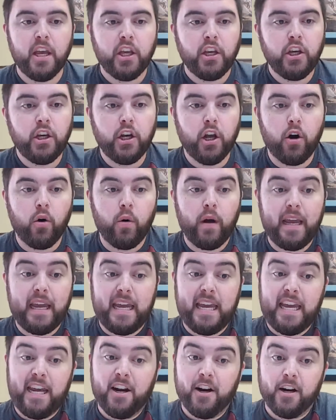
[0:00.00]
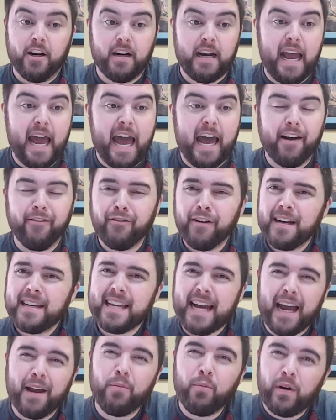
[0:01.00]
Here, every
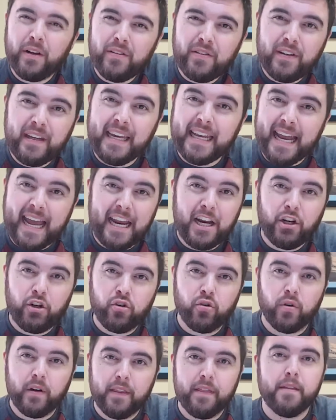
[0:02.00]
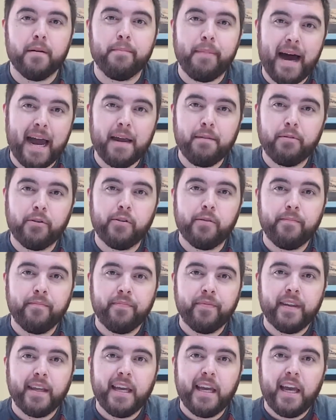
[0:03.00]
time we see an angel in the Bible,
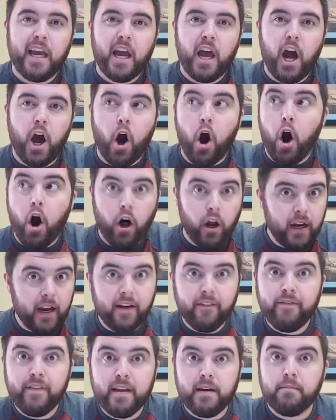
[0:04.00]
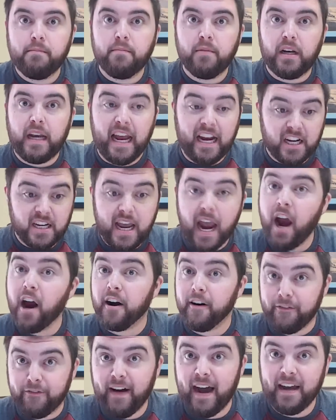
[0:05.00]
all of them
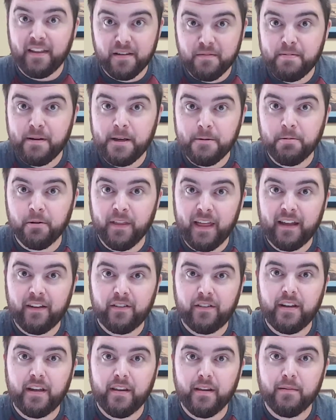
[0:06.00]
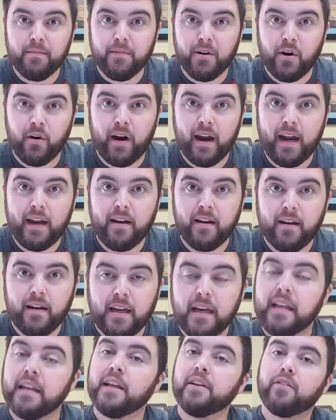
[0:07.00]
terrify the people that see them, okay?
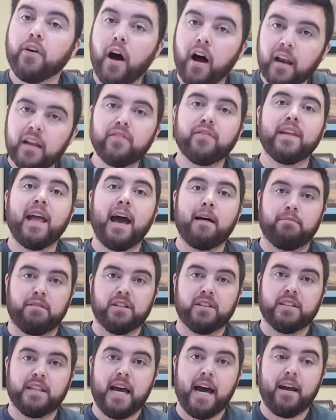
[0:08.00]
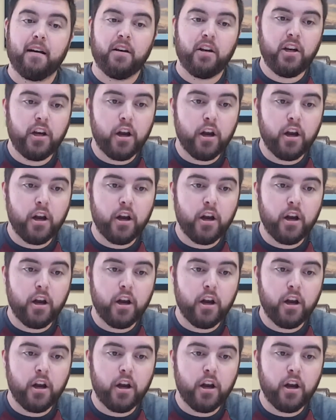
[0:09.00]
Let's all establish that.